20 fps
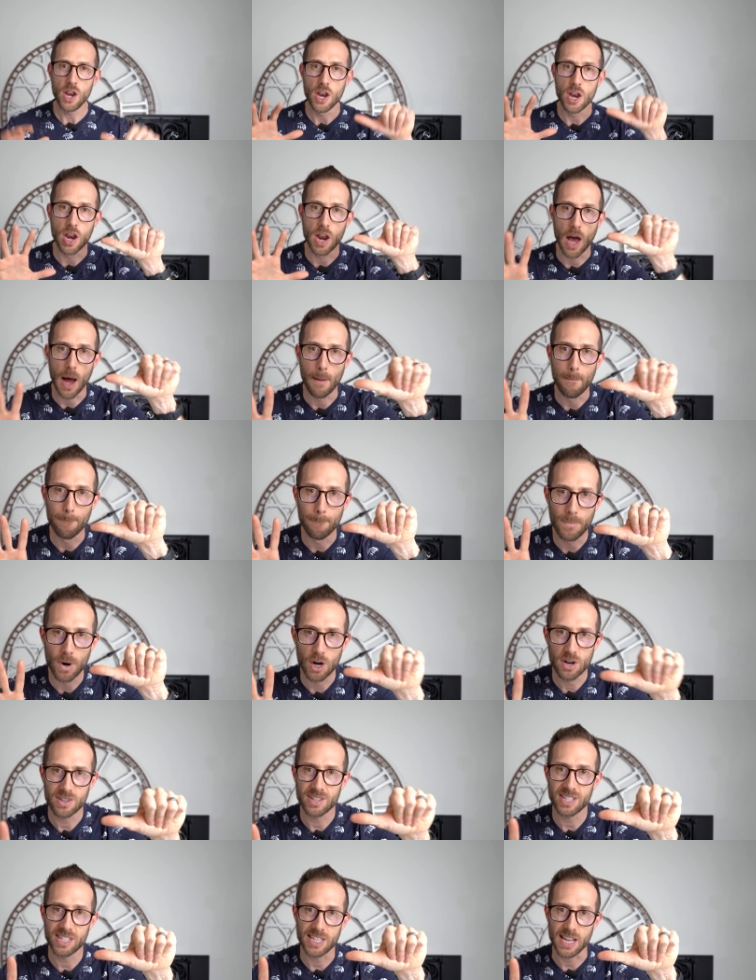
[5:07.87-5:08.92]

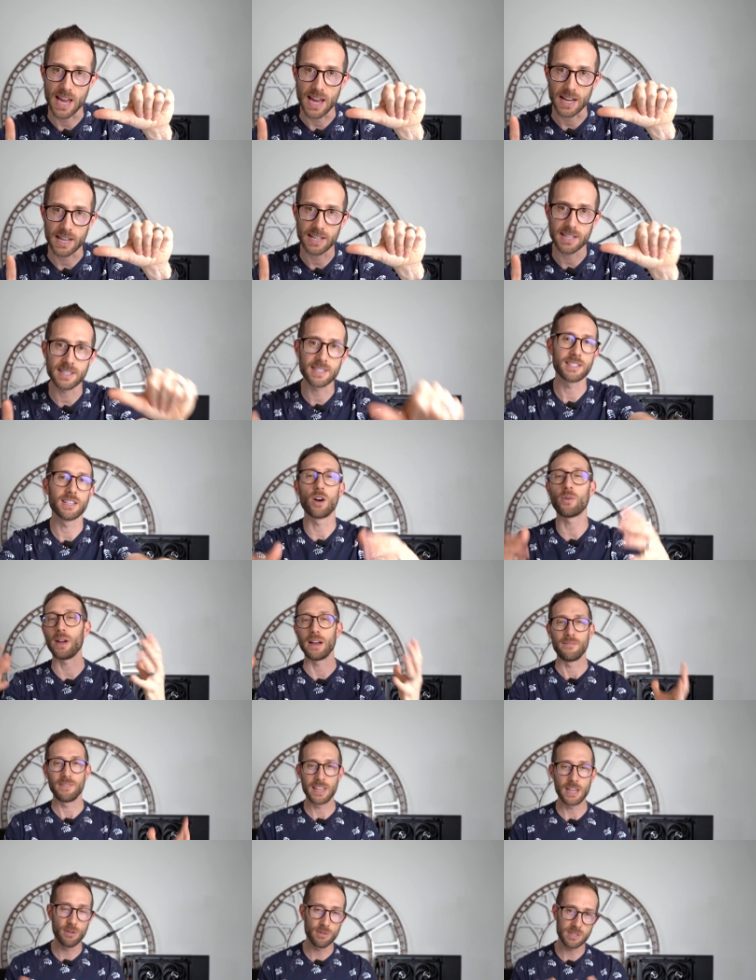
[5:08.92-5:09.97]
Number six.
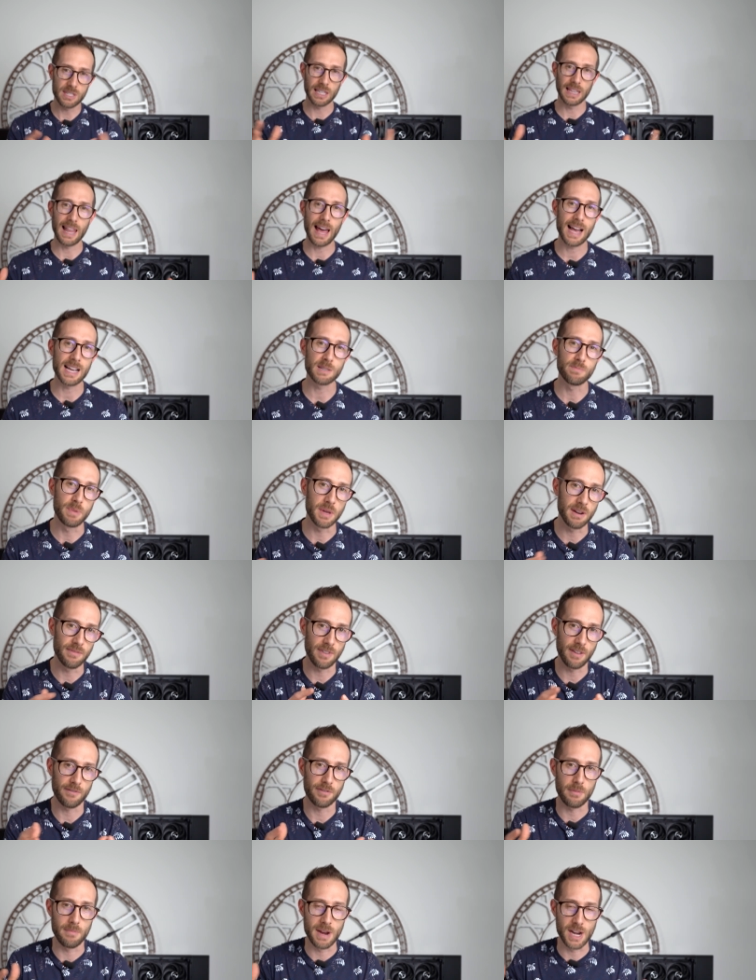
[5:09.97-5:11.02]
Okay, here's the last bit of
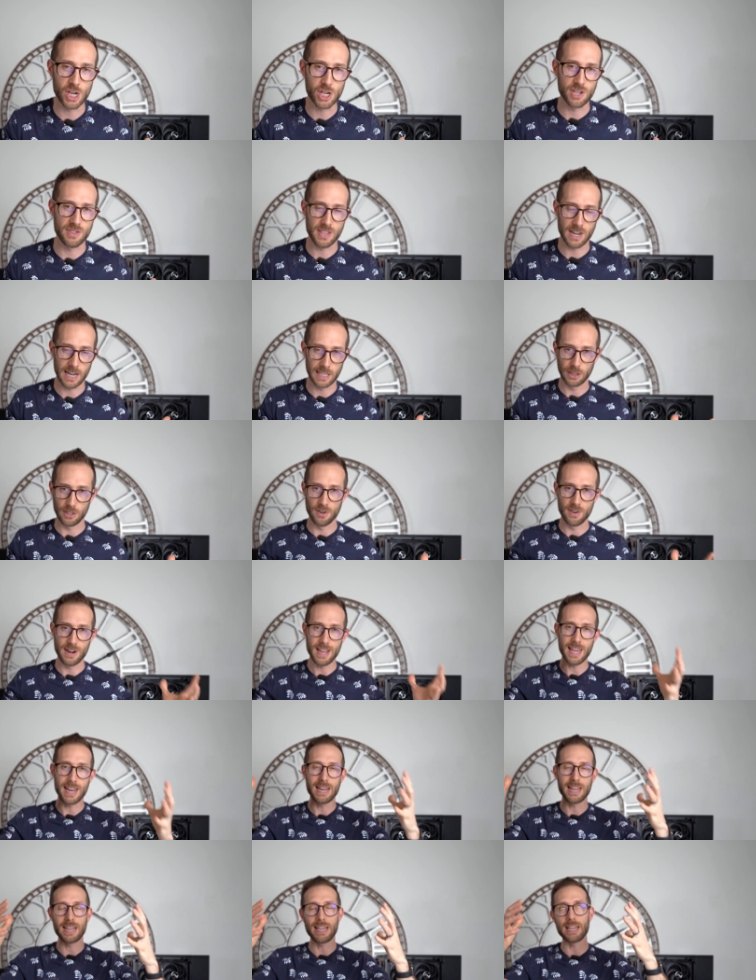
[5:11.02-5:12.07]
information that I learned,
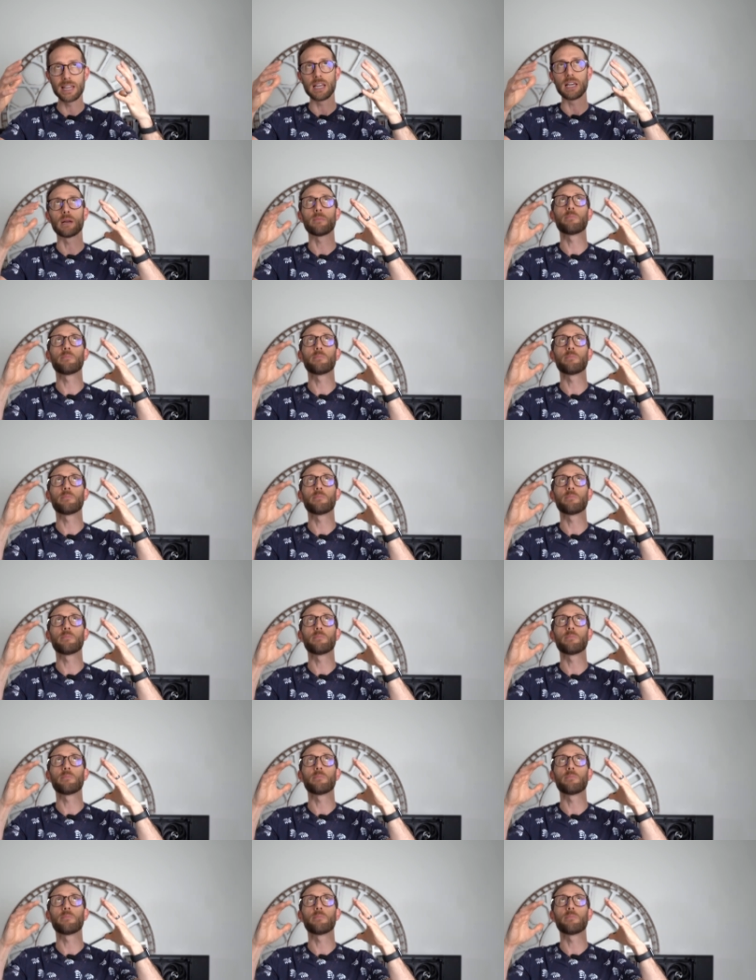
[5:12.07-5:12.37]
and it, it, it